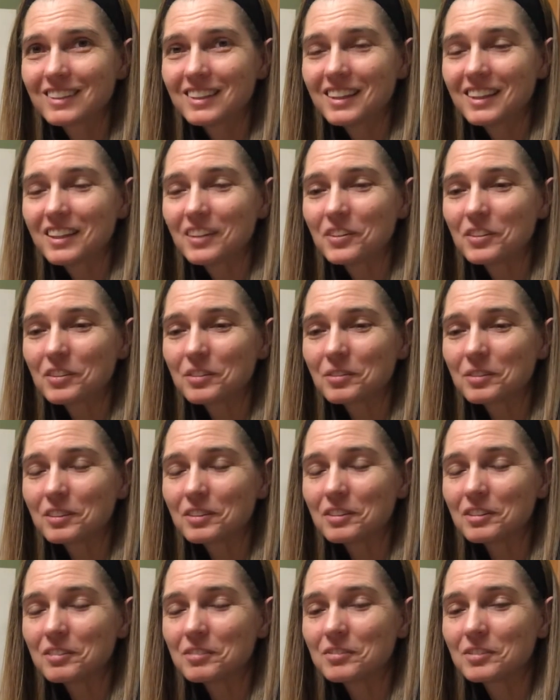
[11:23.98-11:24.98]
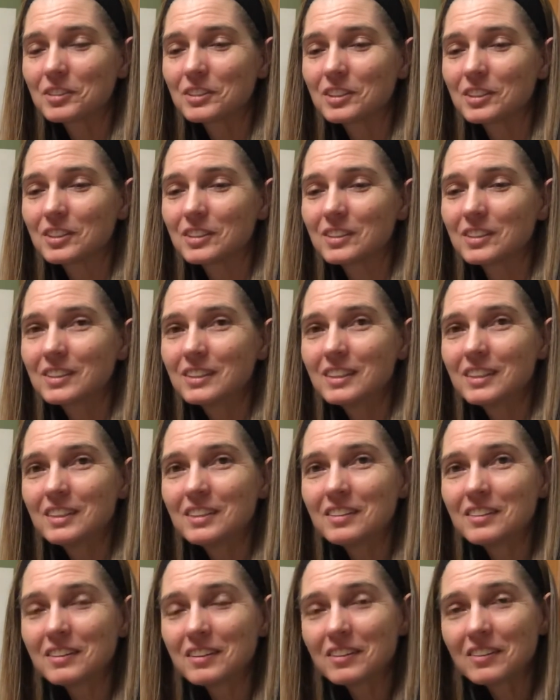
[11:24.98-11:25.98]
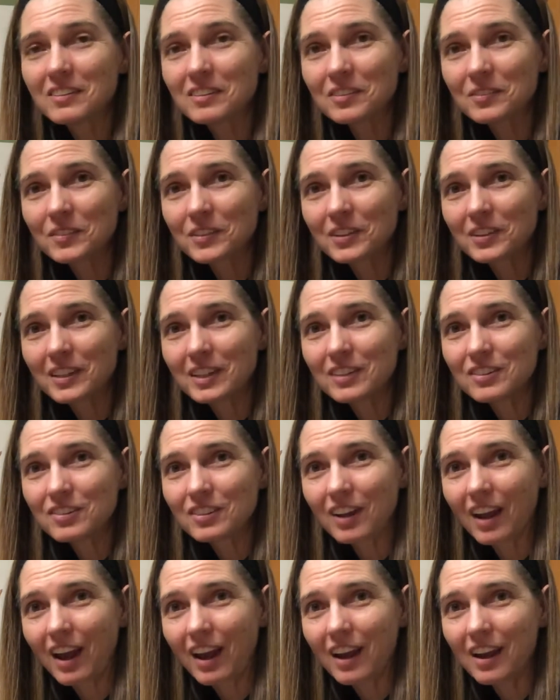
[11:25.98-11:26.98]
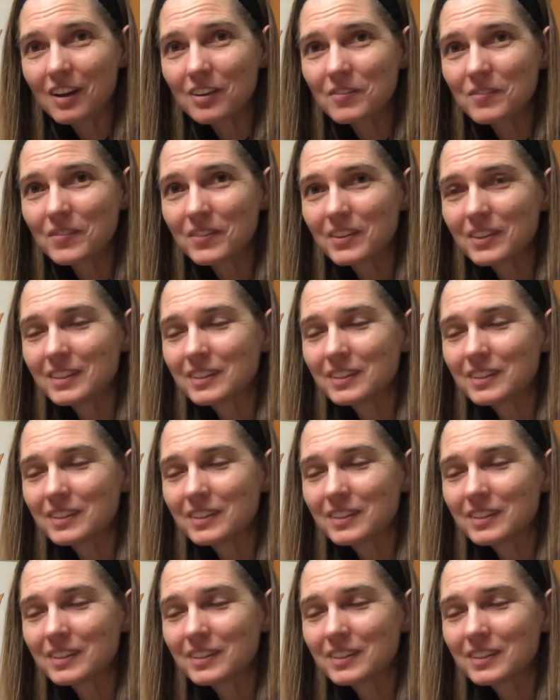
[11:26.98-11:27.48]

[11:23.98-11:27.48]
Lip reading: That was wonderful. You did a super great job.